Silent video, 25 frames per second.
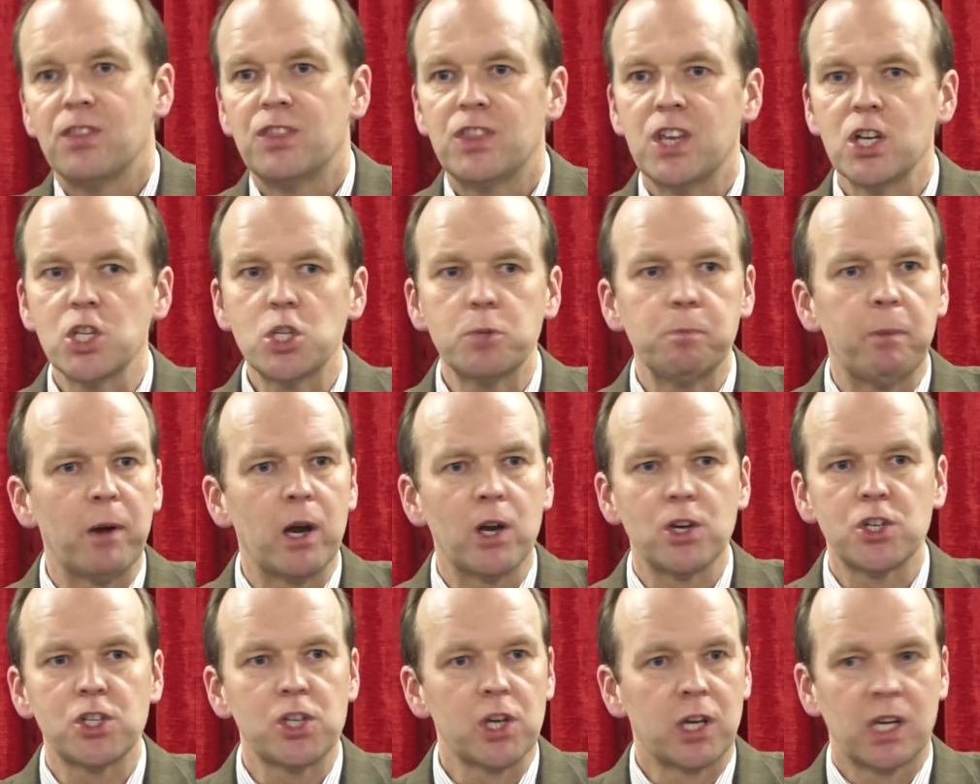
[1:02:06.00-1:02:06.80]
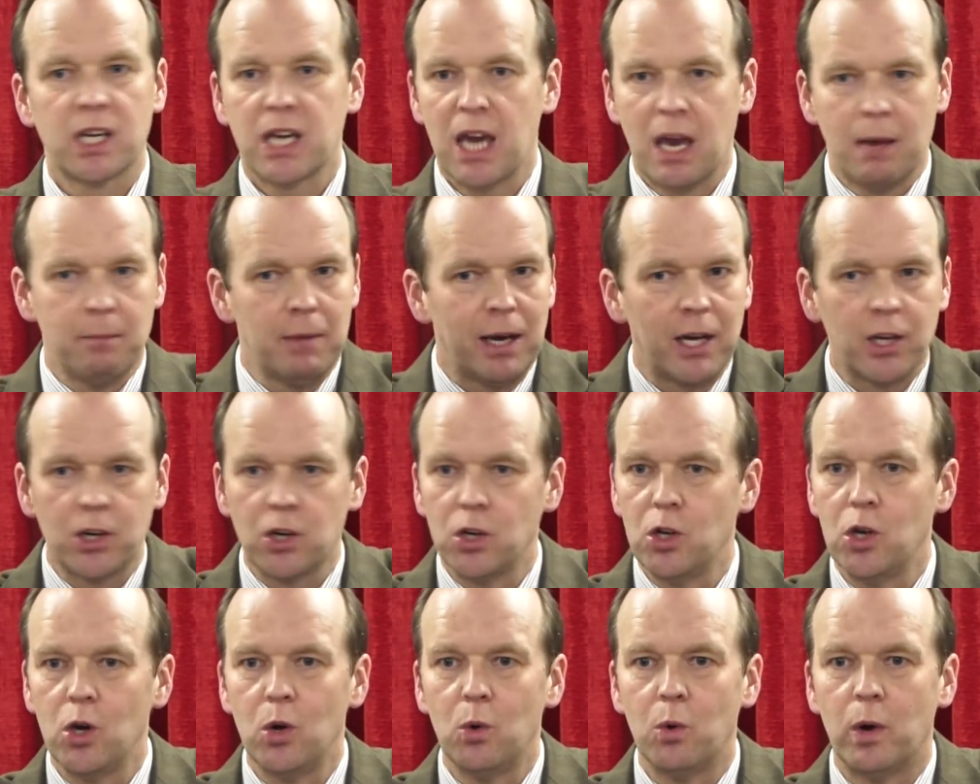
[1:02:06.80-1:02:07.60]
This person came out
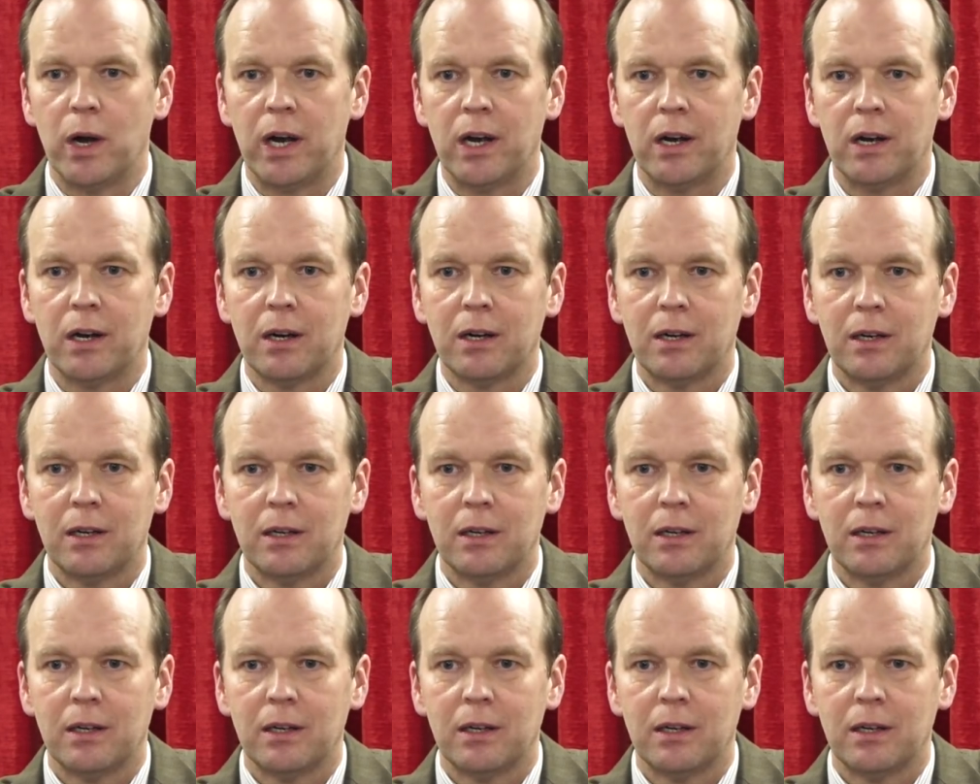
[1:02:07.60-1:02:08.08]
of nowhere.